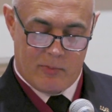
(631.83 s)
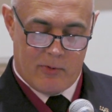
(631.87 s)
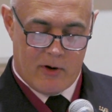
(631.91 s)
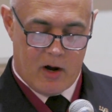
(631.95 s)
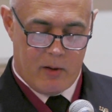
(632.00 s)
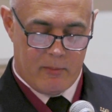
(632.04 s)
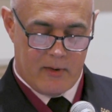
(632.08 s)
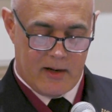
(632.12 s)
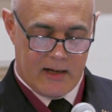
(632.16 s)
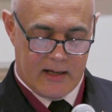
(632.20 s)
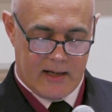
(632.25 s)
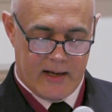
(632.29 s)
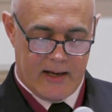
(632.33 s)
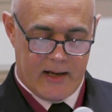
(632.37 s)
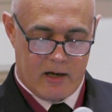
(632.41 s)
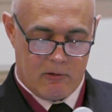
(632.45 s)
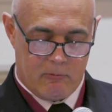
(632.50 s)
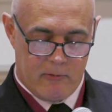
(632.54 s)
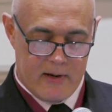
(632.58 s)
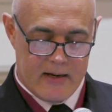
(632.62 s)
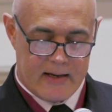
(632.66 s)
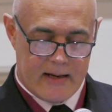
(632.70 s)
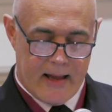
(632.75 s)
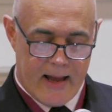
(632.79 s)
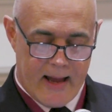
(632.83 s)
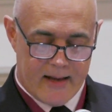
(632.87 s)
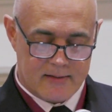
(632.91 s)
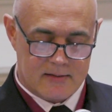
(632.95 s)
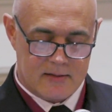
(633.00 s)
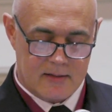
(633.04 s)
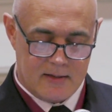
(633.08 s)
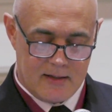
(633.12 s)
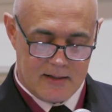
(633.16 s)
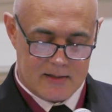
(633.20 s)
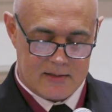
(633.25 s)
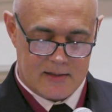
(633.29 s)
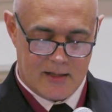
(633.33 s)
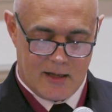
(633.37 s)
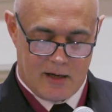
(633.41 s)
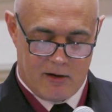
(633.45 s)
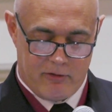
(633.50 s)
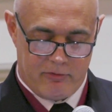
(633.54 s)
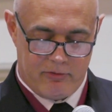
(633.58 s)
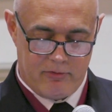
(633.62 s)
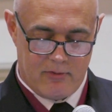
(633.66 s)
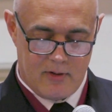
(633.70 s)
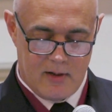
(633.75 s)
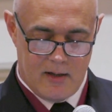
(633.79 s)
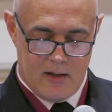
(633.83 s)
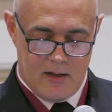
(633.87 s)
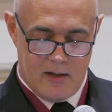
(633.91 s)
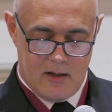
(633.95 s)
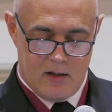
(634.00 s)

department again recasted itself